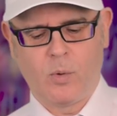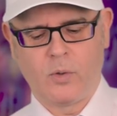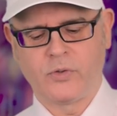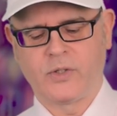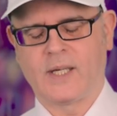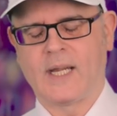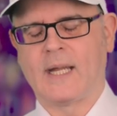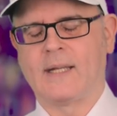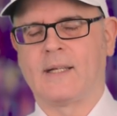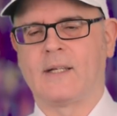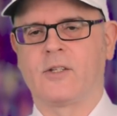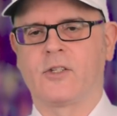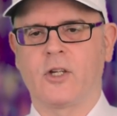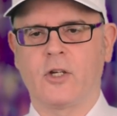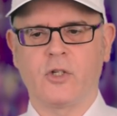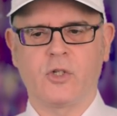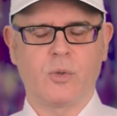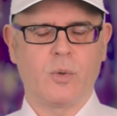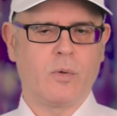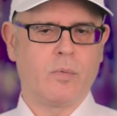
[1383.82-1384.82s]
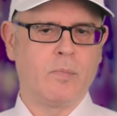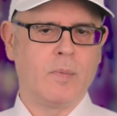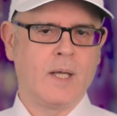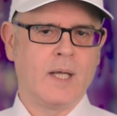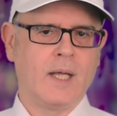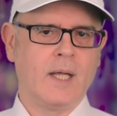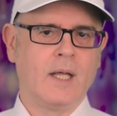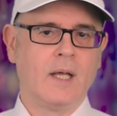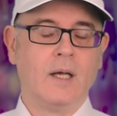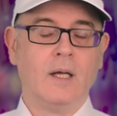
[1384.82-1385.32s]
want to get in touch with
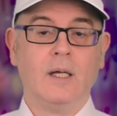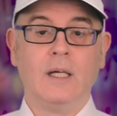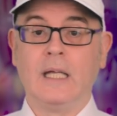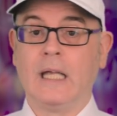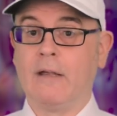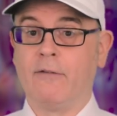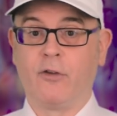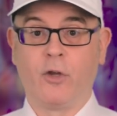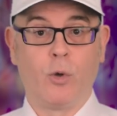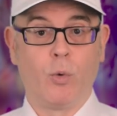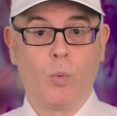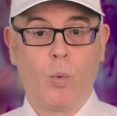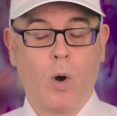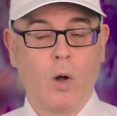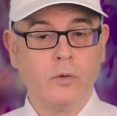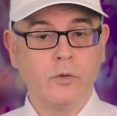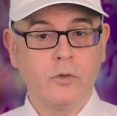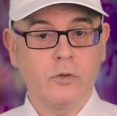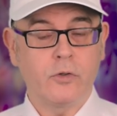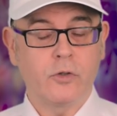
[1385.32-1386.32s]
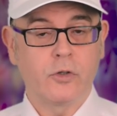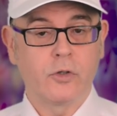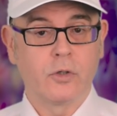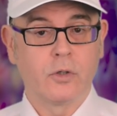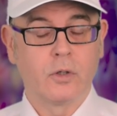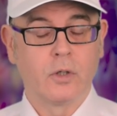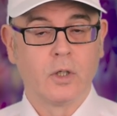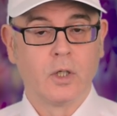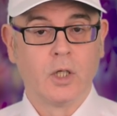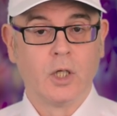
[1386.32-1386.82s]
me. If you want,
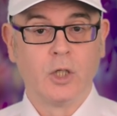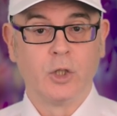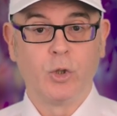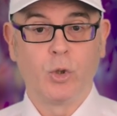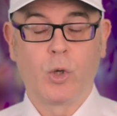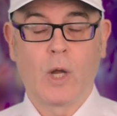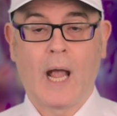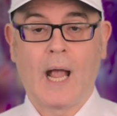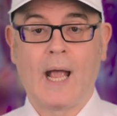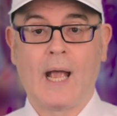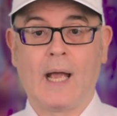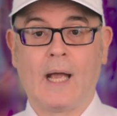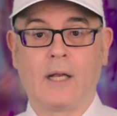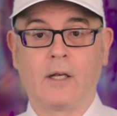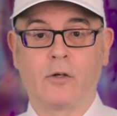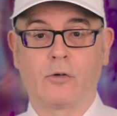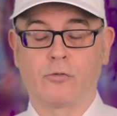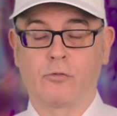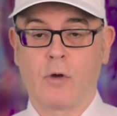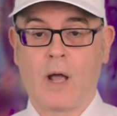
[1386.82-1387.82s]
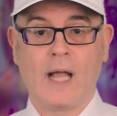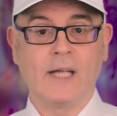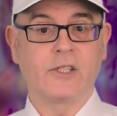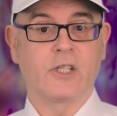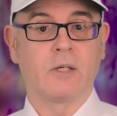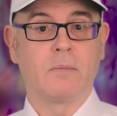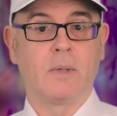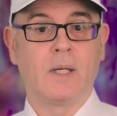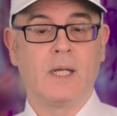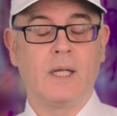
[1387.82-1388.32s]
you can write
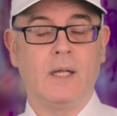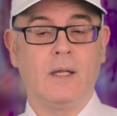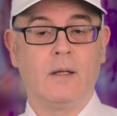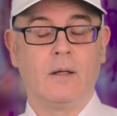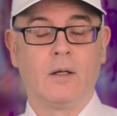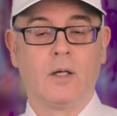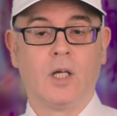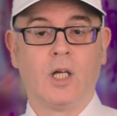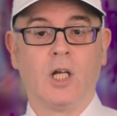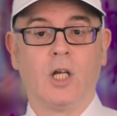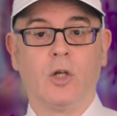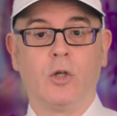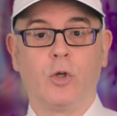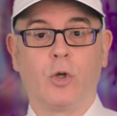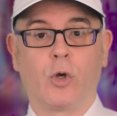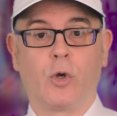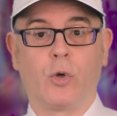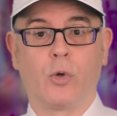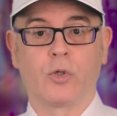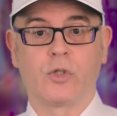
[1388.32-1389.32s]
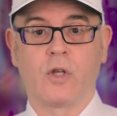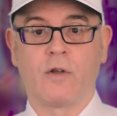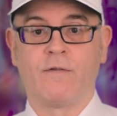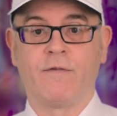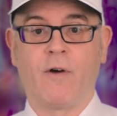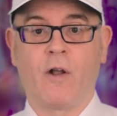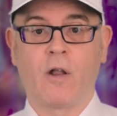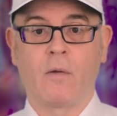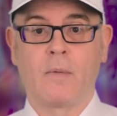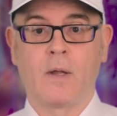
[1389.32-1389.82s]
to me. You can also
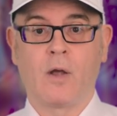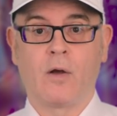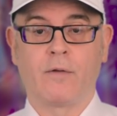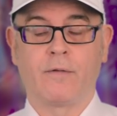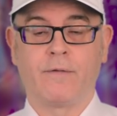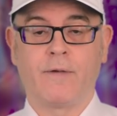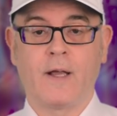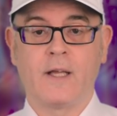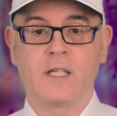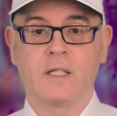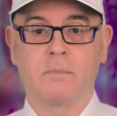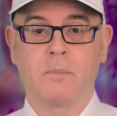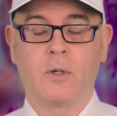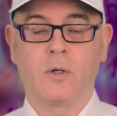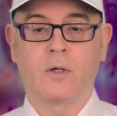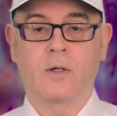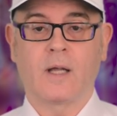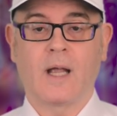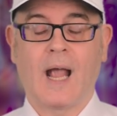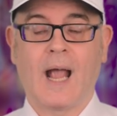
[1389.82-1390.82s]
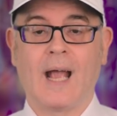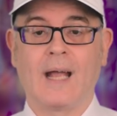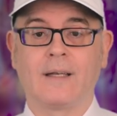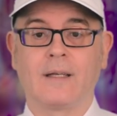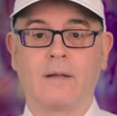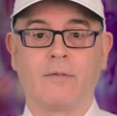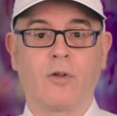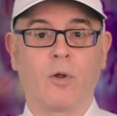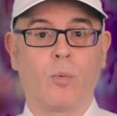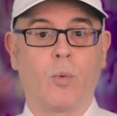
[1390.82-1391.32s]
follow me on Facebook.
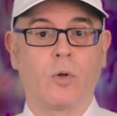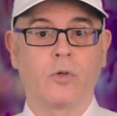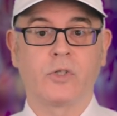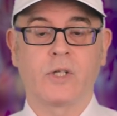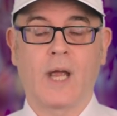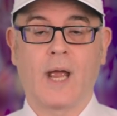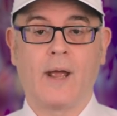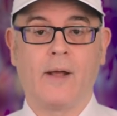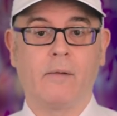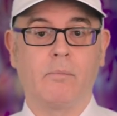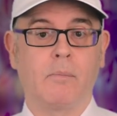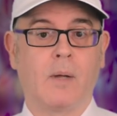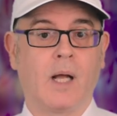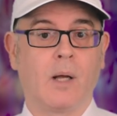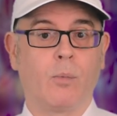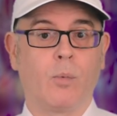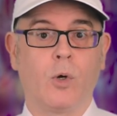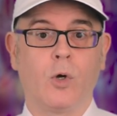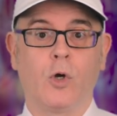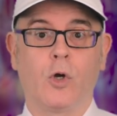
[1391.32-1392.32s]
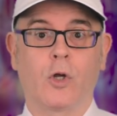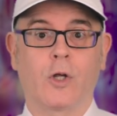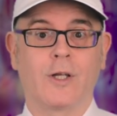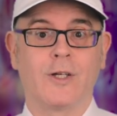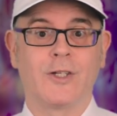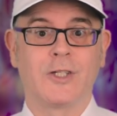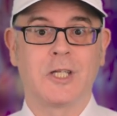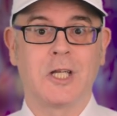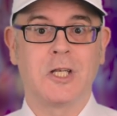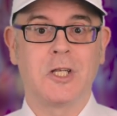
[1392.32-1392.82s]
And if you want to help my work
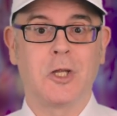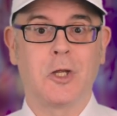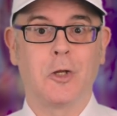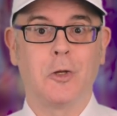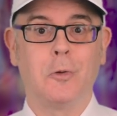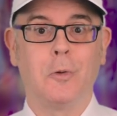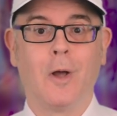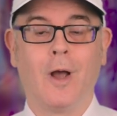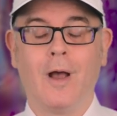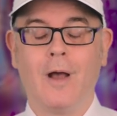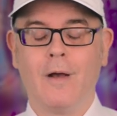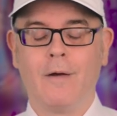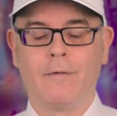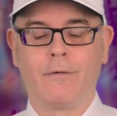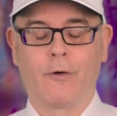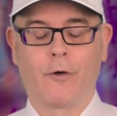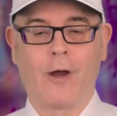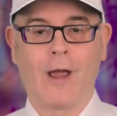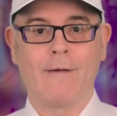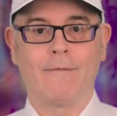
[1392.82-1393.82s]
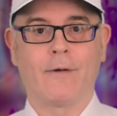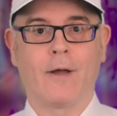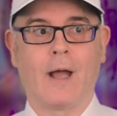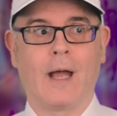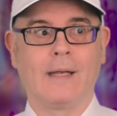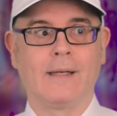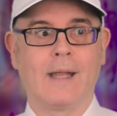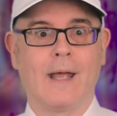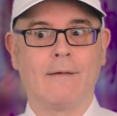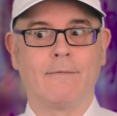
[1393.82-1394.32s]
continue forever
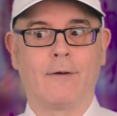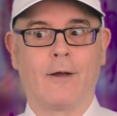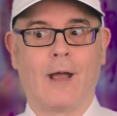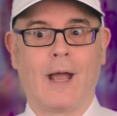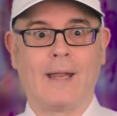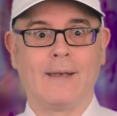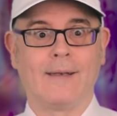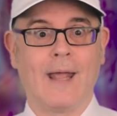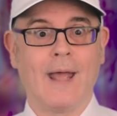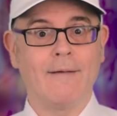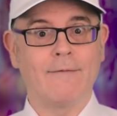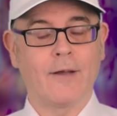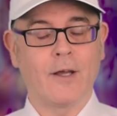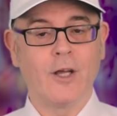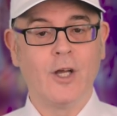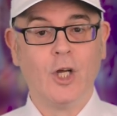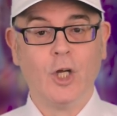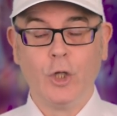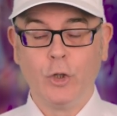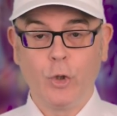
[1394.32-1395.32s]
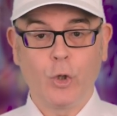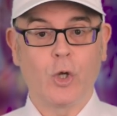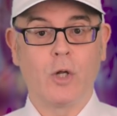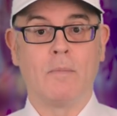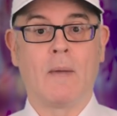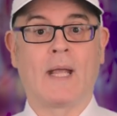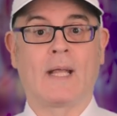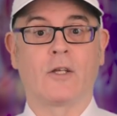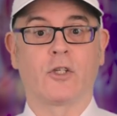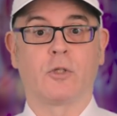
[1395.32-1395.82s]
and ever and ever, you can
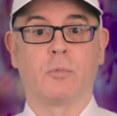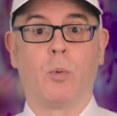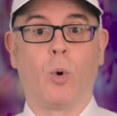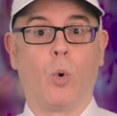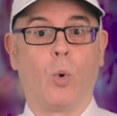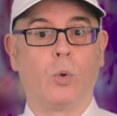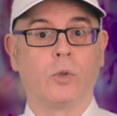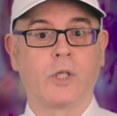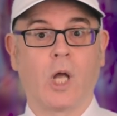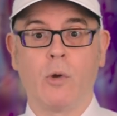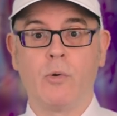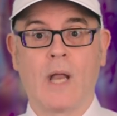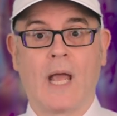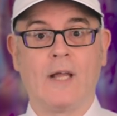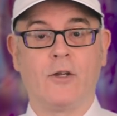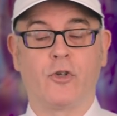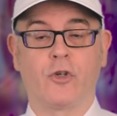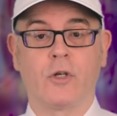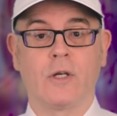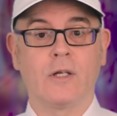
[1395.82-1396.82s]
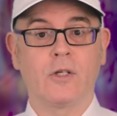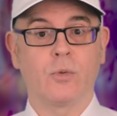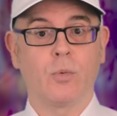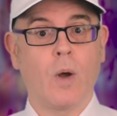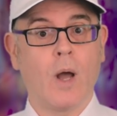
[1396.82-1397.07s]
make a small donation as